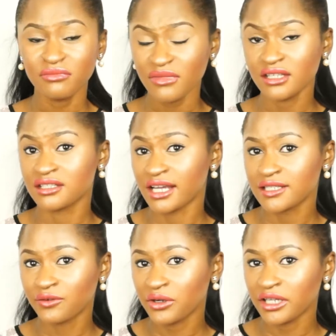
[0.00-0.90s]

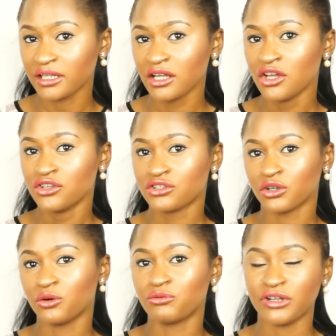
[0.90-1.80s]
size 40.
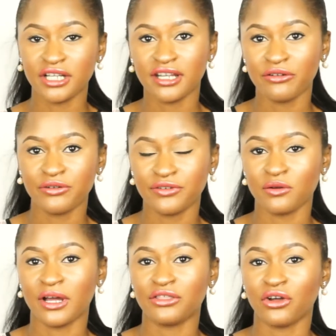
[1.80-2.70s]
So reading that
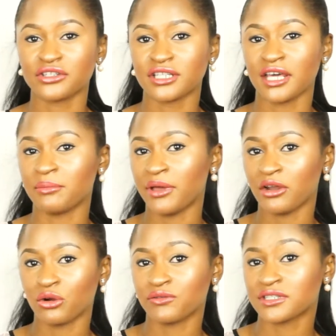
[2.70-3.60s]
review, I thought to get a
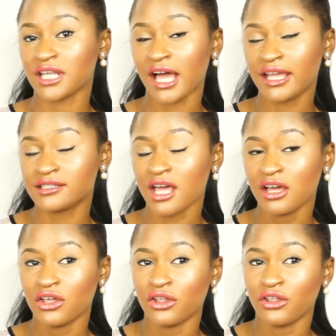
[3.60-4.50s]
pair of size
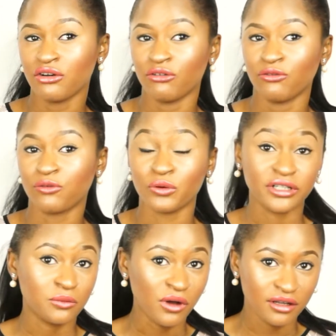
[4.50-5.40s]

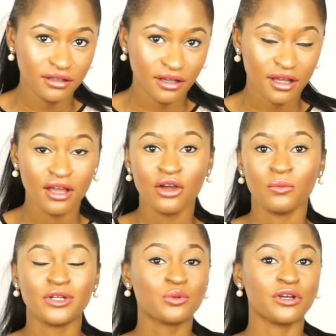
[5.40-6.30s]
41.
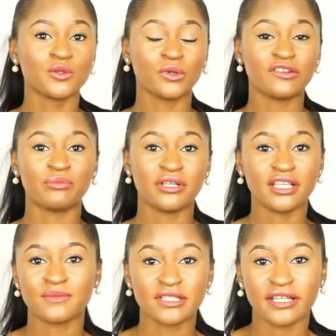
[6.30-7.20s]
Which was one of the
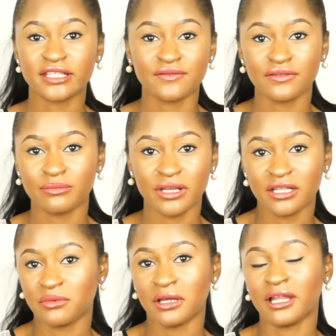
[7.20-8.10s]
biggest mistakes I've ever
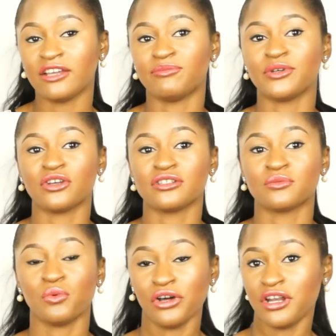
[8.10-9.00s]
made in my life,
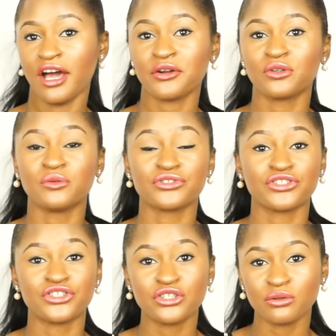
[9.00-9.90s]
because one, not only was
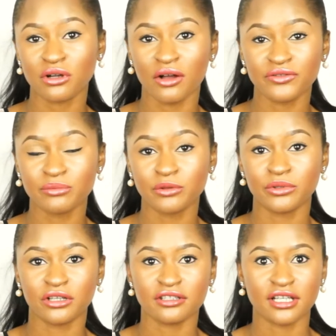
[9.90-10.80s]
the shoe uncomfortable
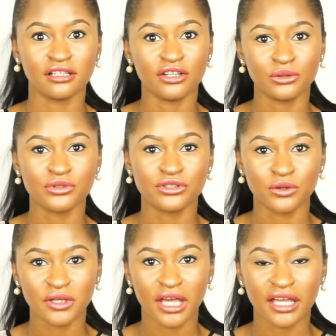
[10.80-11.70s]
because, hello,
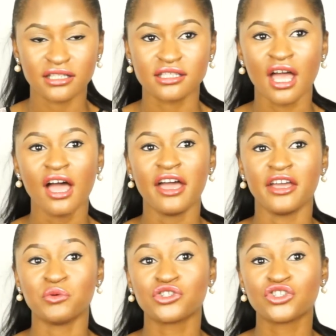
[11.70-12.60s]
Saucates,
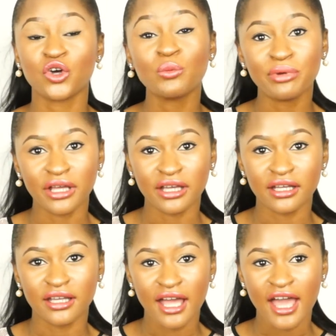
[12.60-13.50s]
it was so
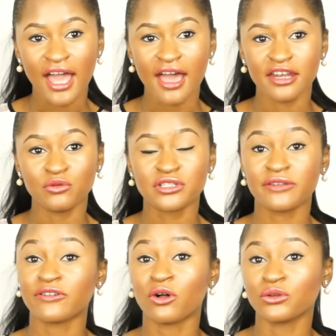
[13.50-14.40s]
big and it was
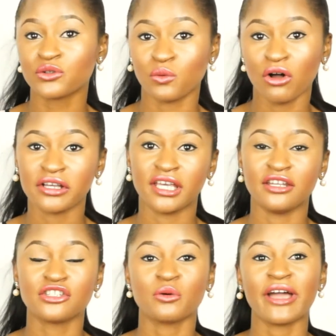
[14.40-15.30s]
difficult to walk
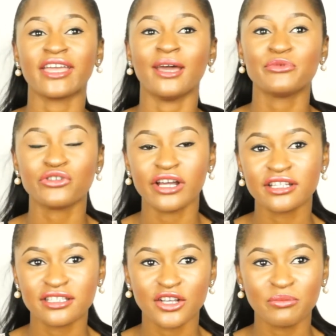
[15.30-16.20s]
in. So I kept trying
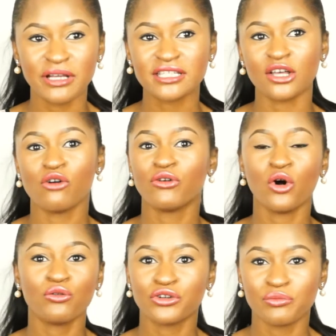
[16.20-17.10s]
to tell myself
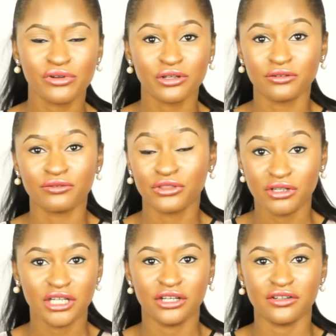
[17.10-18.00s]
over a period of
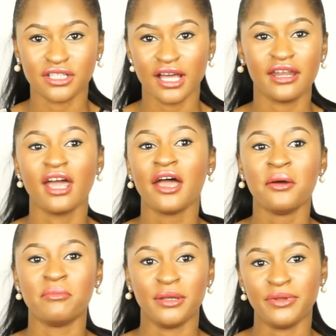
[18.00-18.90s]
3 years that
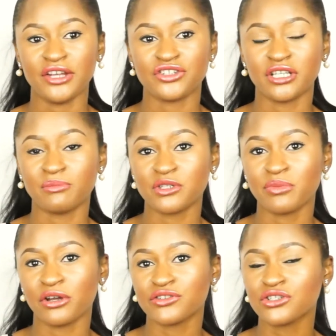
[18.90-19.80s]
maybe I should keep this
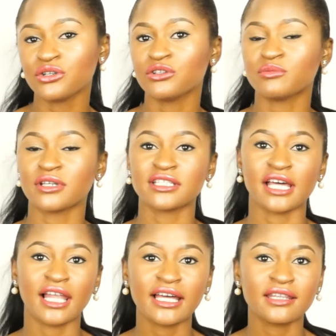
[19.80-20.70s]
pair of shoes because
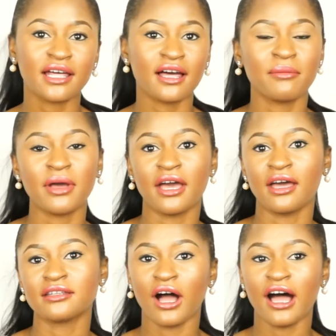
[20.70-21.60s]
I like them
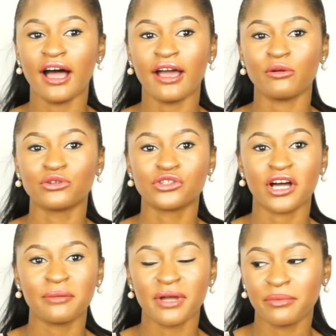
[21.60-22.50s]
and I would
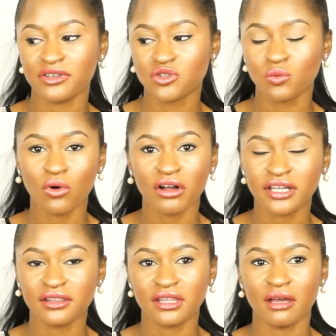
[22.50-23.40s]
try my best to walk
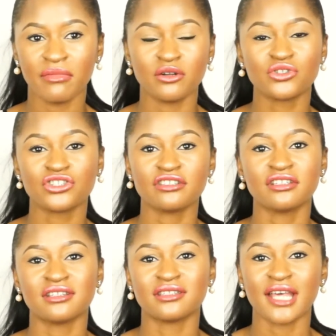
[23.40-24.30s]
in them, and it was just
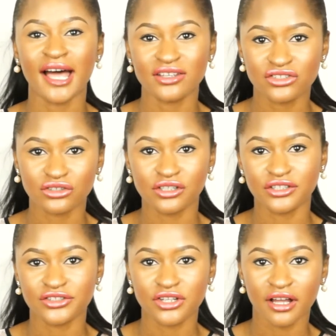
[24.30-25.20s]
a disaster
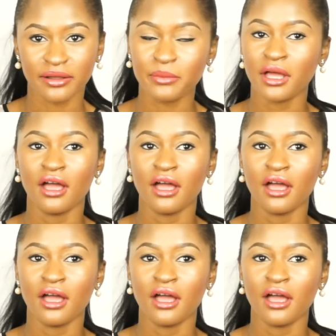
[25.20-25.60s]
each time.